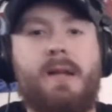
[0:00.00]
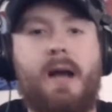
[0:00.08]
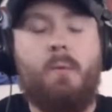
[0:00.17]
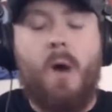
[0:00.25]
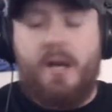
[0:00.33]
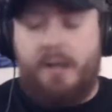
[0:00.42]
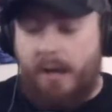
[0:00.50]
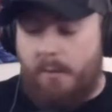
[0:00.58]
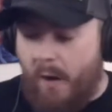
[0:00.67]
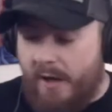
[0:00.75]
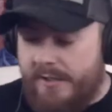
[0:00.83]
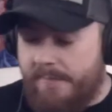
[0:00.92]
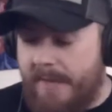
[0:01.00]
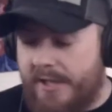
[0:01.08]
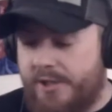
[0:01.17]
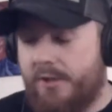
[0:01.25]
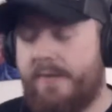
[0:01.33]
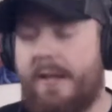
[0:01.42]
I want to make
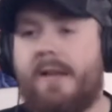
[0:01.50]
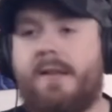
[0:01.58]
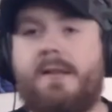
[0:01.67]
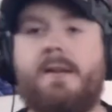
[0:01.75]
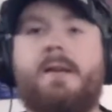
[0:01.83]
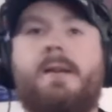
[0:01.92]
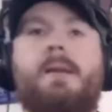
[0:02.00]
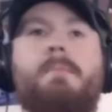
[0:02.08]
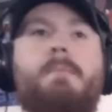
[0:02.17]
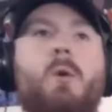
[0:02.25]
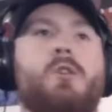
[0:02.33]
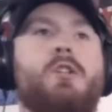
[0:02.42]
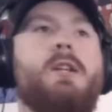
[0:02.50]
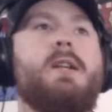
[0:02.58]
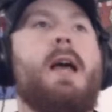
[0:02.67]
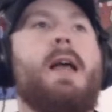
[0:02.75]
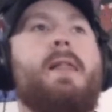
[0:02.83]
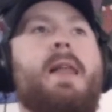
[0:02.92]
sure that the emotion
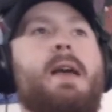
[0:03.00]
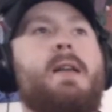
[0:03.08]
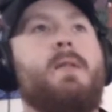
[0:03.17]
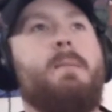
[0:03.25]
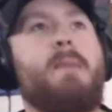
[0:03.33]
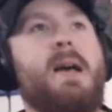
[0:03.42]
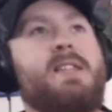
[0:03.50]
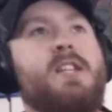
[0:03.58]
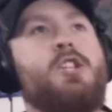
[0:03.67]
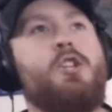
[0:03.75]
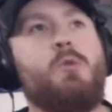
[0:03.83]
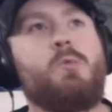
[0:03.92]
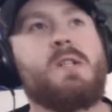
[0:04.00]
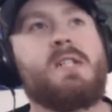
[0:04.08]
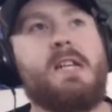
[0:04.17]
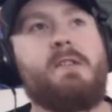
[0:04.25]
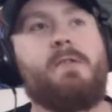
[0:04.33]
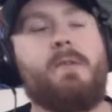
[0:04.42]
and like the message you
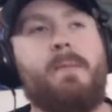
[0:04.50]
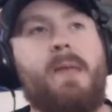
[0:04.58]
received from